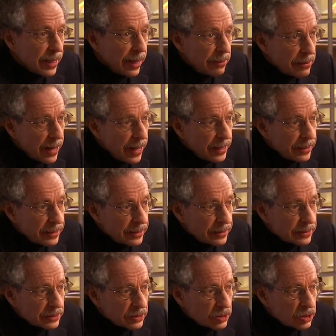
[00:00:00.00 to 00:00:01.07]
and that
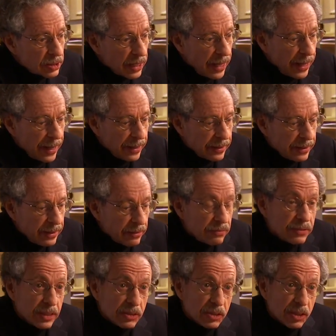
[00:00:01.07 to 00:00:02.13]
is that
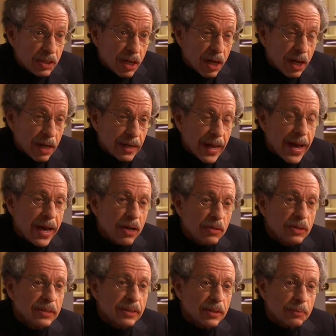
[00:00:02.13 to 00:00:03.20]
if there's a God, how
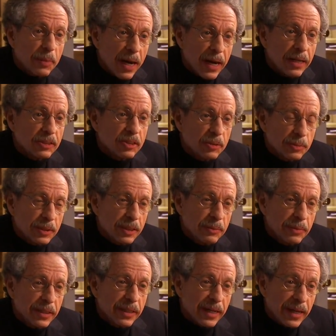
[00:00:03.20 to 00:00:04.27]
can there possibly
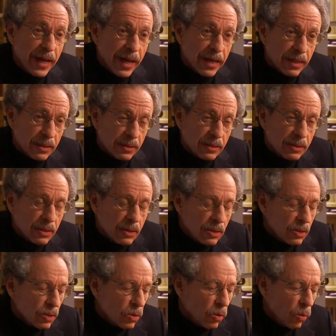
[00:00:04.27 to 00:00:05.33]
be a hell
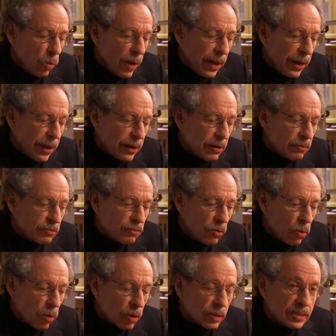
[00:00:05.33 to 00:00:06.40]
where
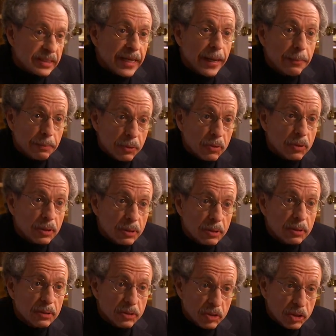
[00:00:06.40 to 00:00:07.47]
for
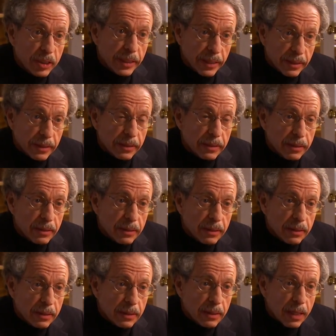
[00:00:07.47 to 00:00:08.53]
temporal sin
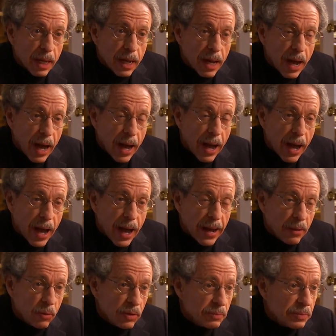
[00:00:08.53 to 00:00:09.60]

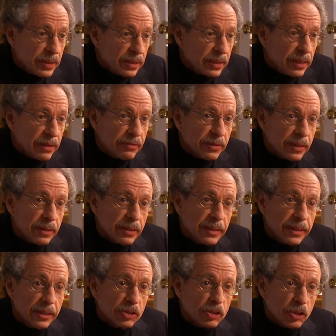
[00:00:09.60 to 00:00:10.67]
I would be
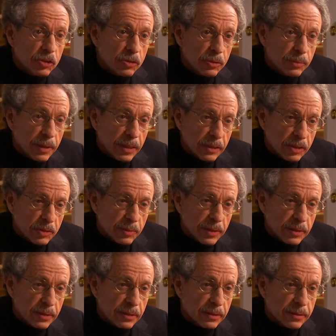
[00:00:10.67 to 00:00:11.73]
given eternal punishment?